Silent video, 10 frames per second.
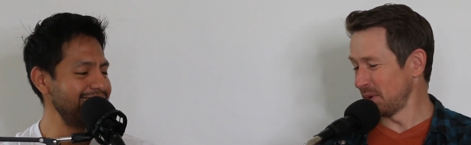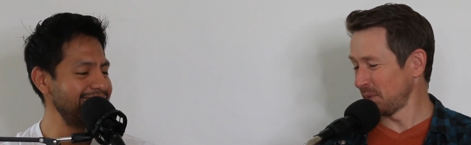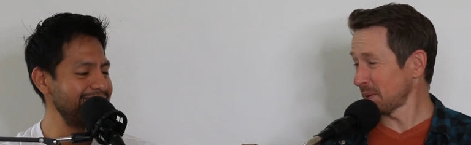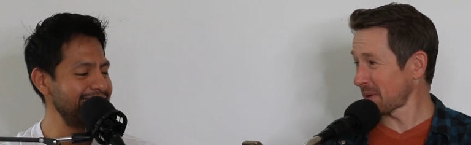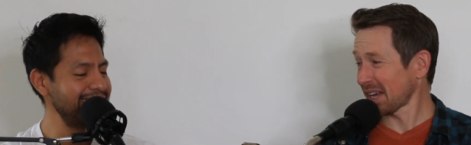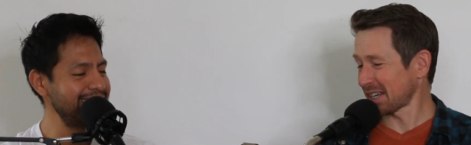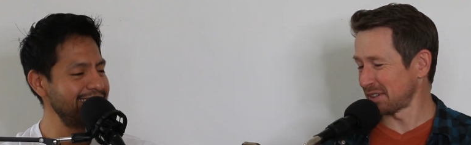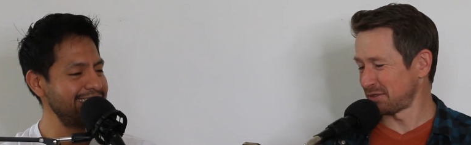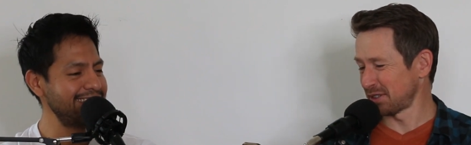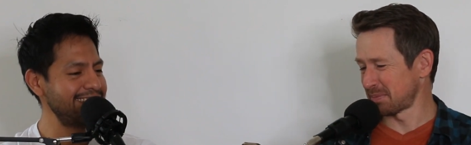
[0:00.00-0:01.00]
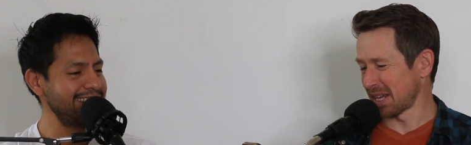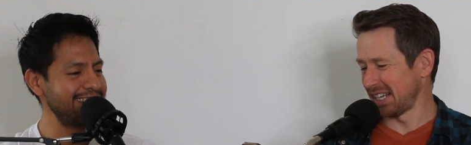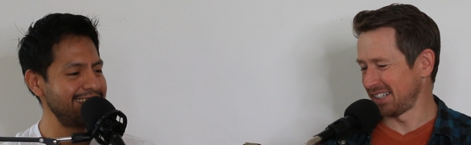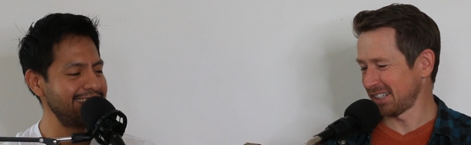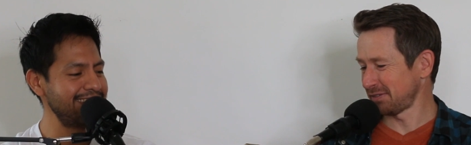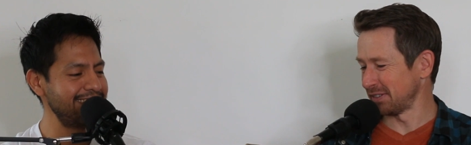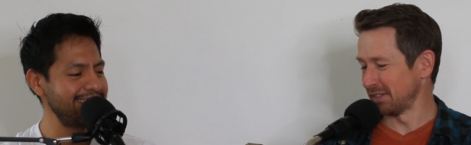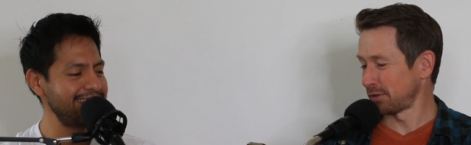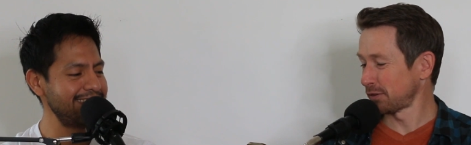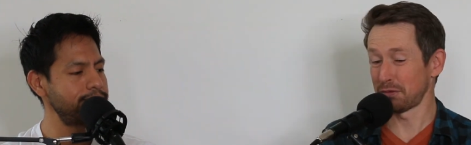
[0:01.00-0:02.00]
Speaker 1: we're back on Four Penny
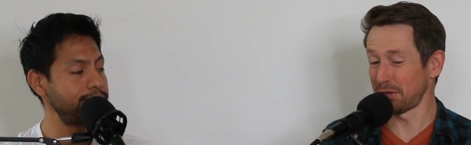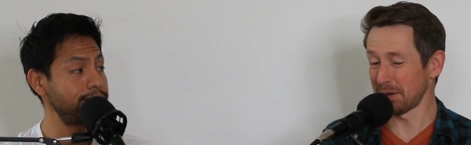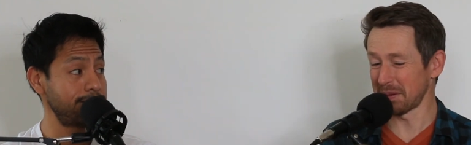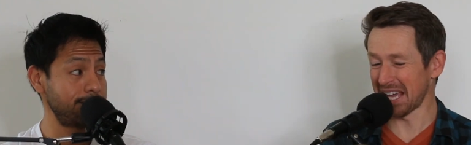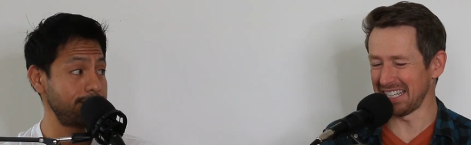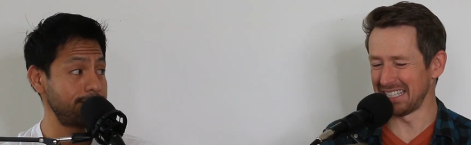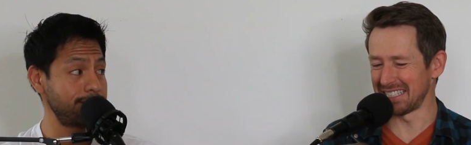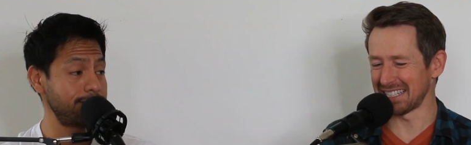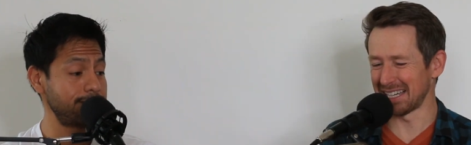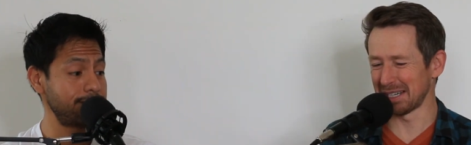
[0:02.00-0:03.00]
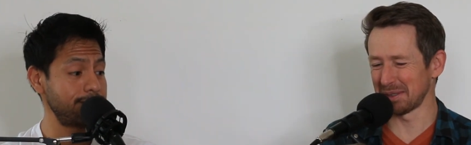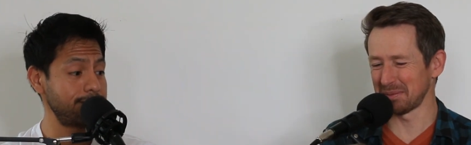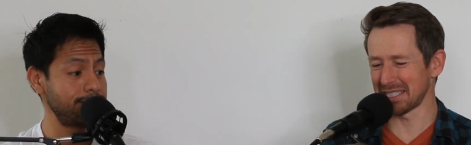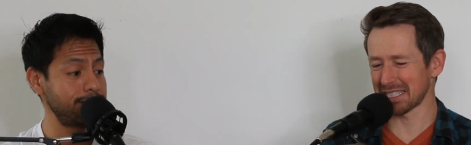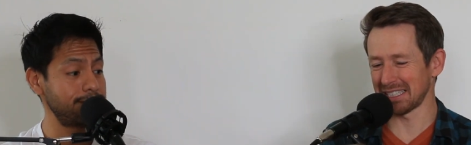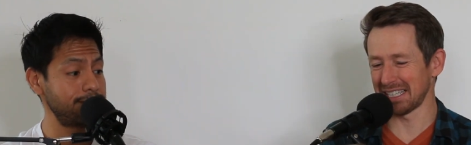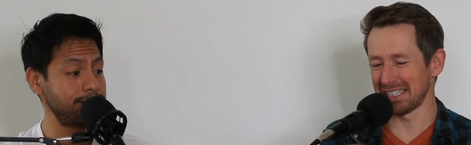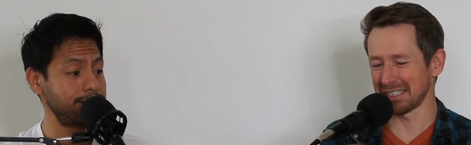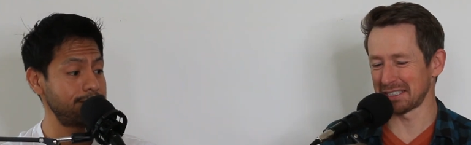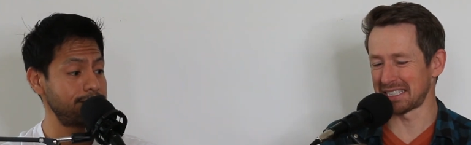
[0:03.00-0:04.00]
Coffin. For four pennies, a homeless
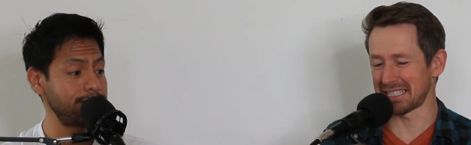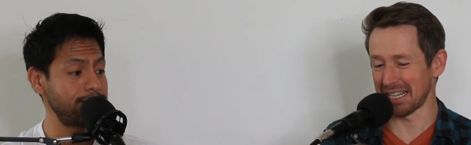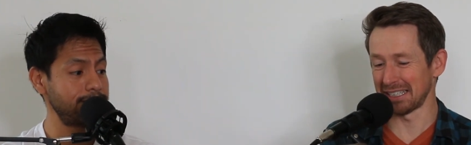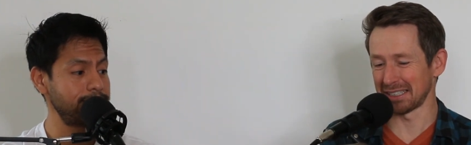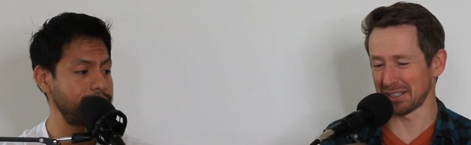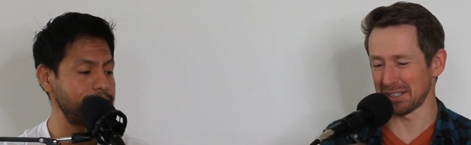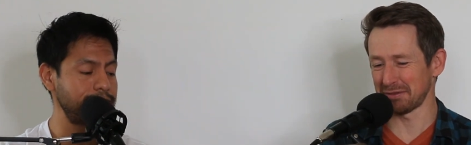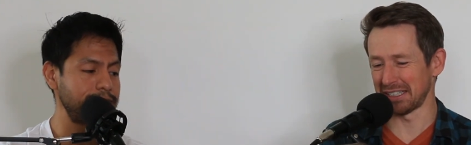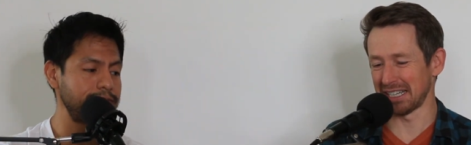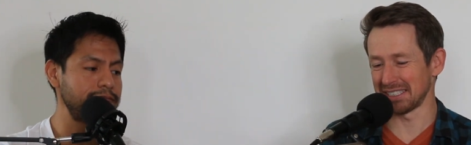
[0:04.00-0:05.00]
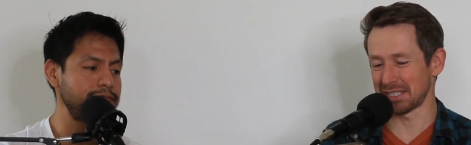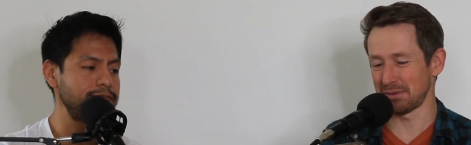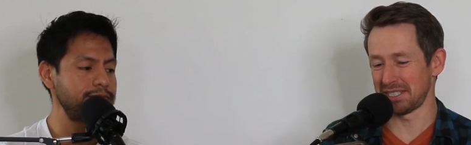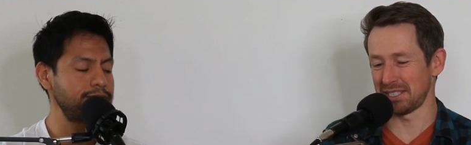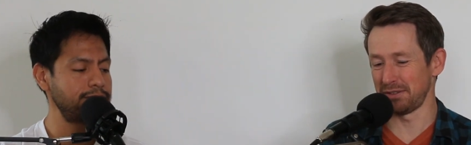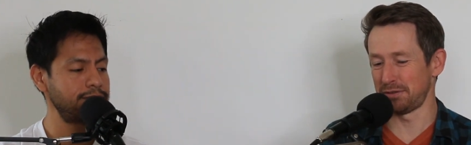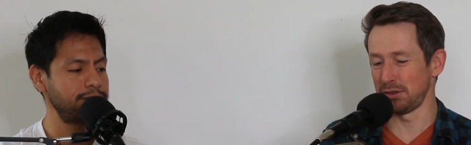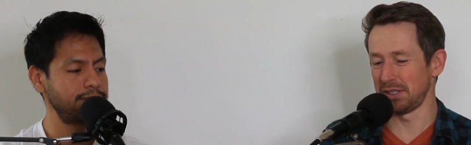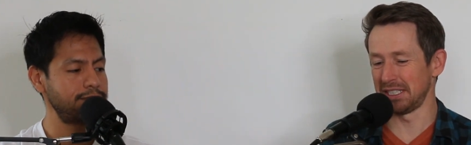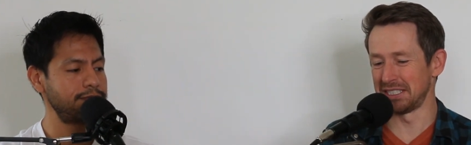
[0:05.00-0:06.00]
client could stay at a coffin house. He received
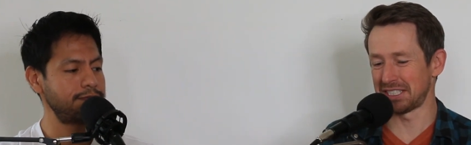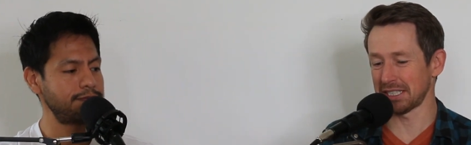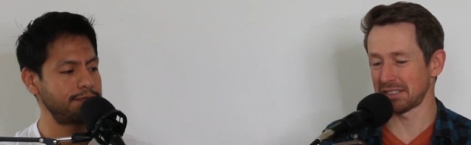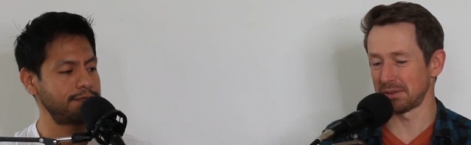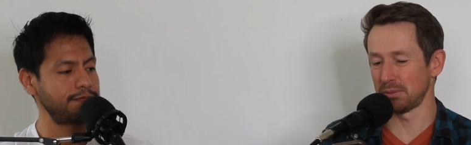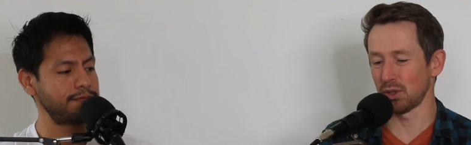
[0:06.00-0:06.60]
food and shelter.